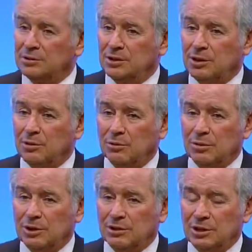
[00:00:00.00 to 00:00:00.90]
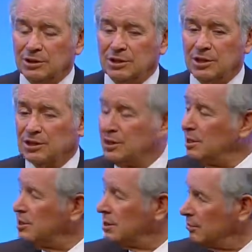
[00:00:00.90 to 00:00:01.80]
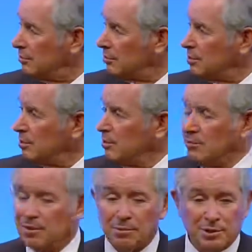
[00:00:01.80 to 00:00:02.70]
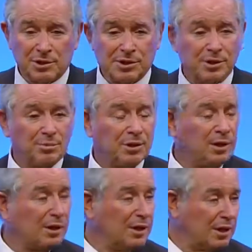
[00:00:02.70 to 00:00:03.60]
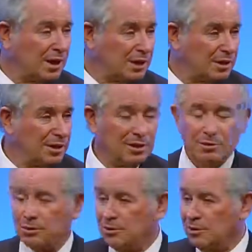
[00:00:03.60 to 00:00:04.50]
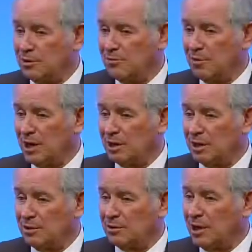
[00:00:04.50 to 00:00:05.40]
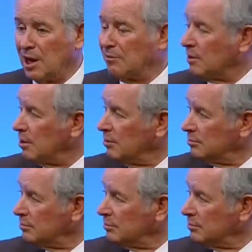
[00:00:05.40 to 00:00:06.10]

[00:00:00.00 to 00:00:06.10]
you know, it isn't as easy for some of the participants as a deal you could have made a year and a half ago.